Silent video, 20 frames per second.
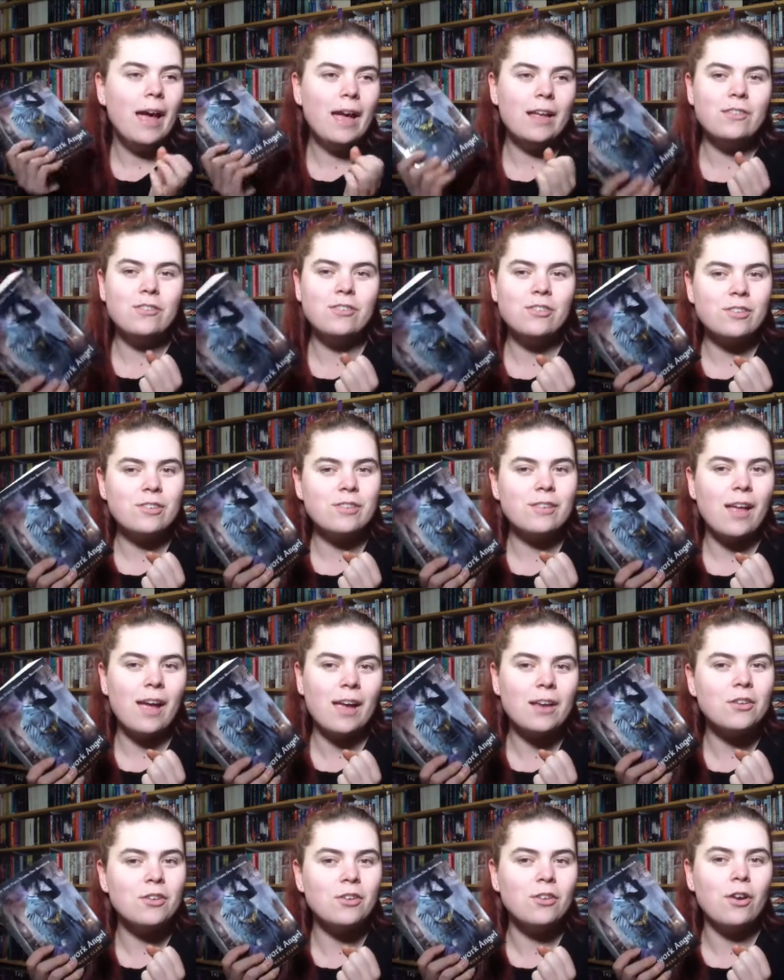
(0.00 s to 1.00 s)
And just
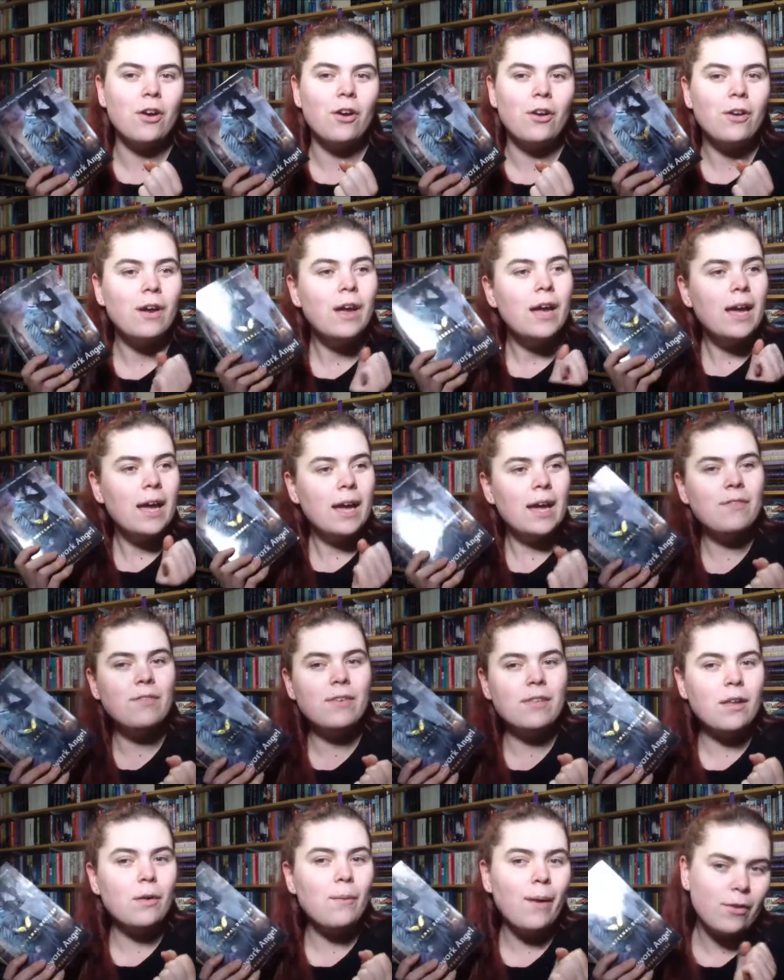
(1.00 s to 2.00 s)
like, you know,
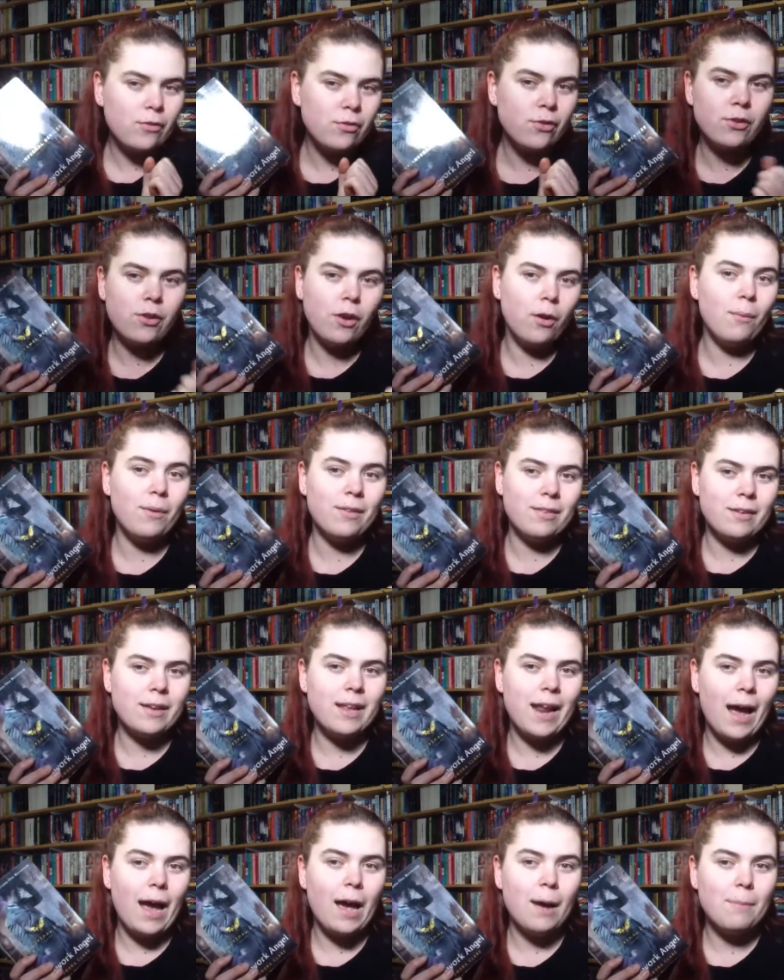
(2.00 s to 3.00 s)
even though I do know what's
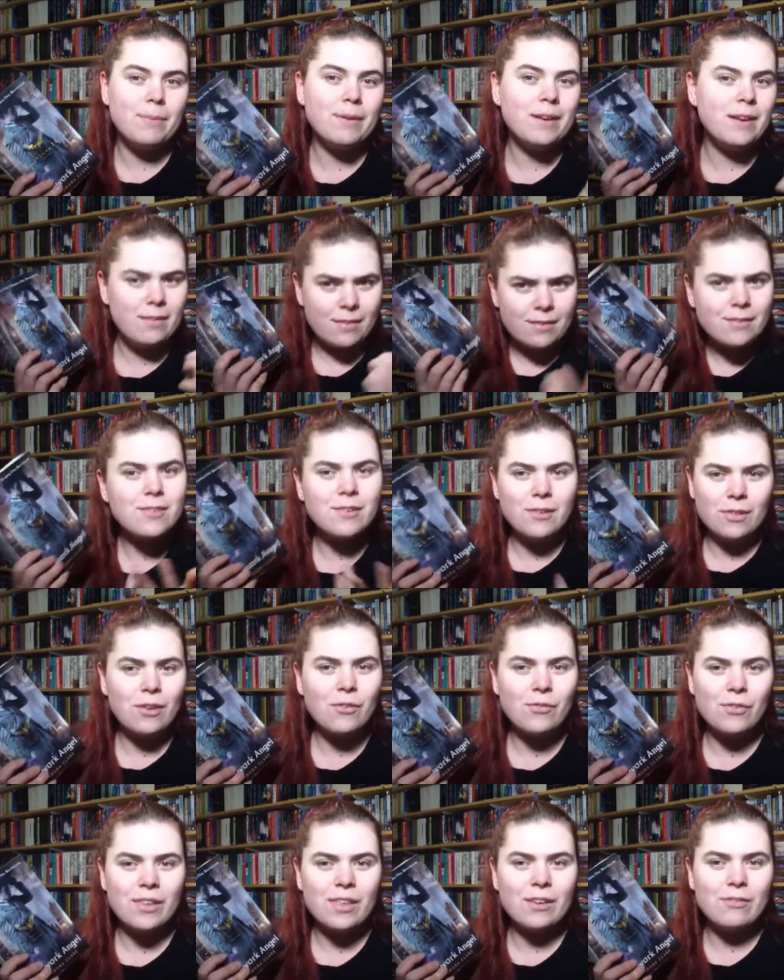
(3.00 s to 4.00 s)
gonna happen, it's still
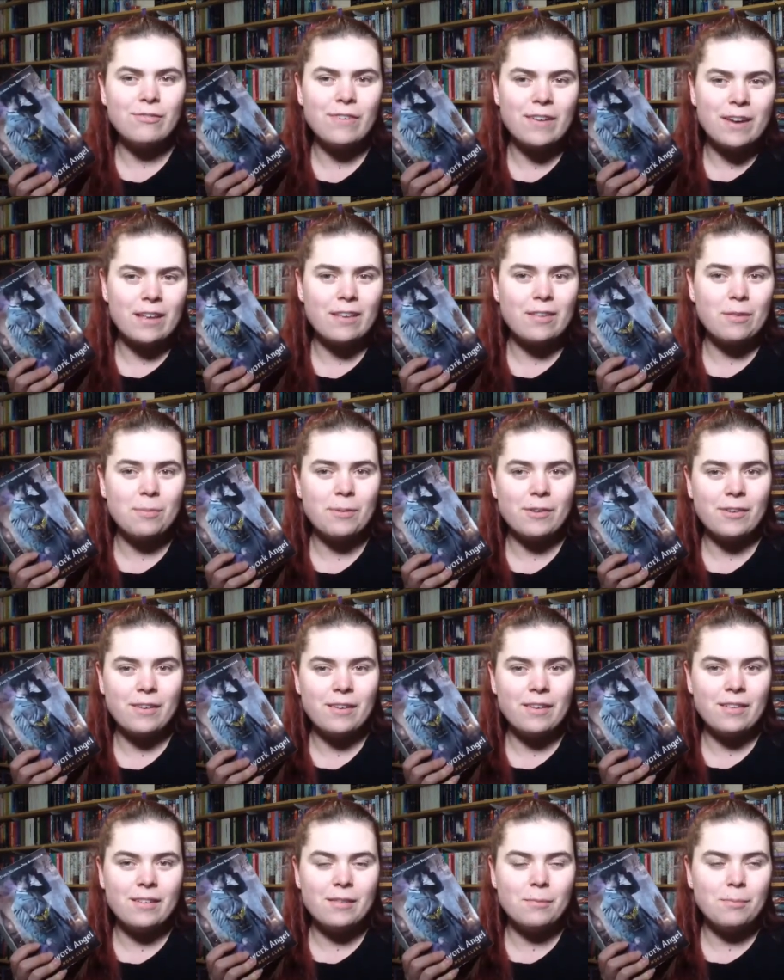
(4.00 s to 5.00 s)
a really fun
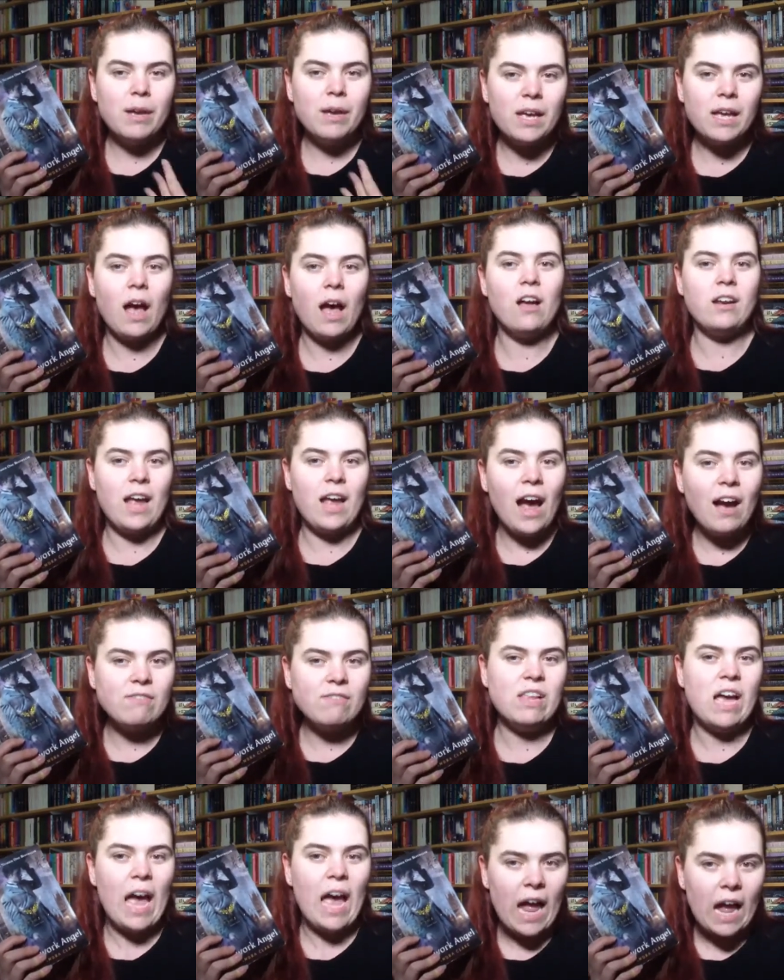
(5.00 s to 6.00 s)
experience being able to
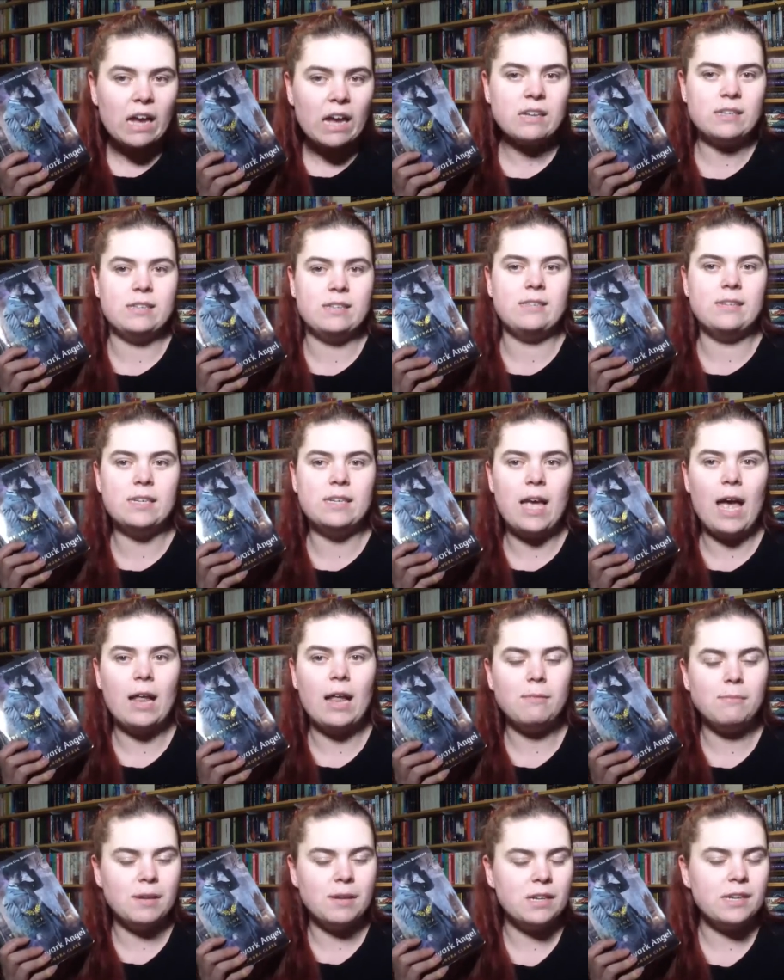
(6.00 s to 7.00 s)
have the angst
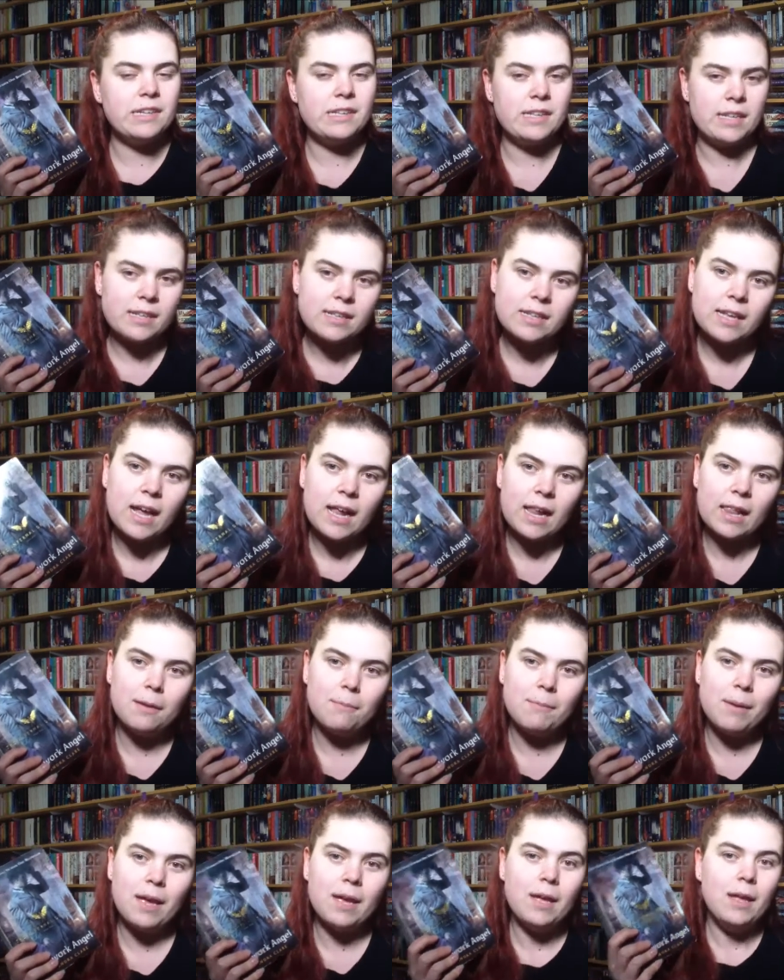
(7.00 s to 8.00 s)
again because it's
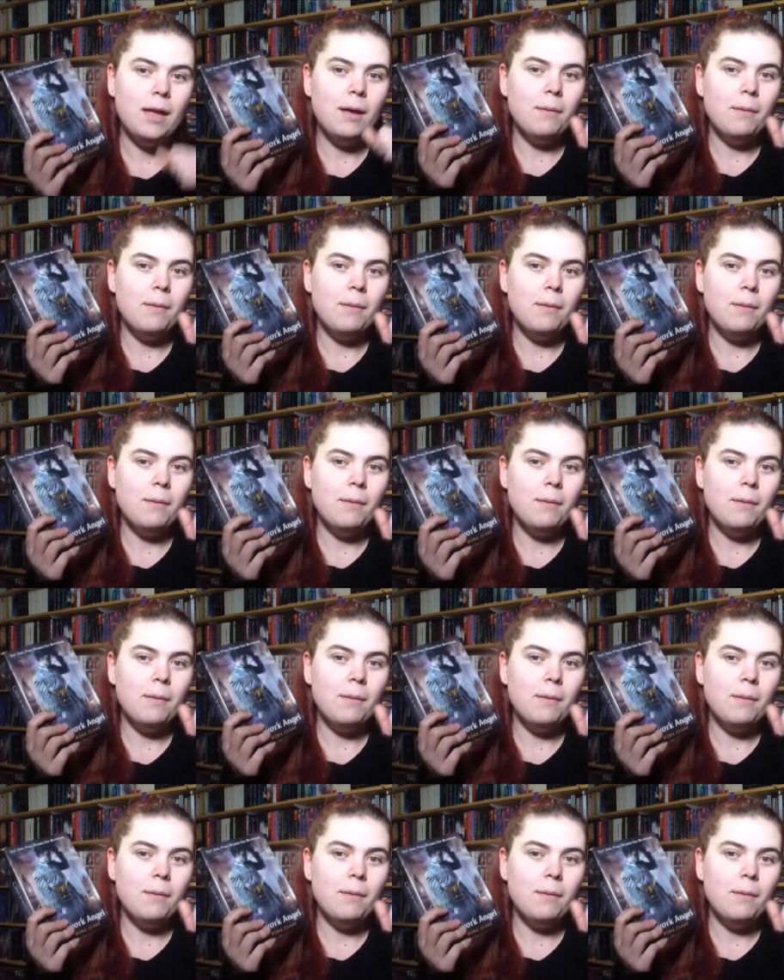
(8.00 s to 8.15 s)
killing me.